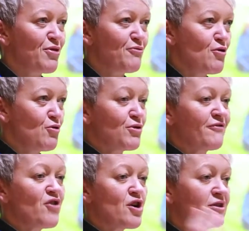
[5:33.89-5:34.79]
through the
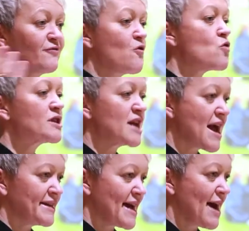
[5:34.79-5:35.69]
first
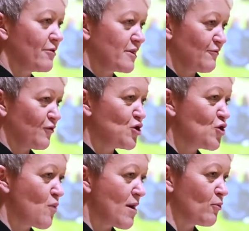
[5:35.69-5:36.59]
48 hours of the
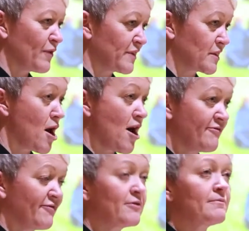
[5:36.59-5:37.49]
new Whitworth's
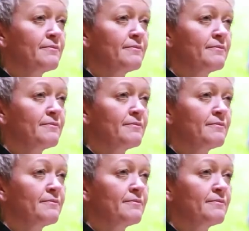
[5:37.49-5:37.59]
life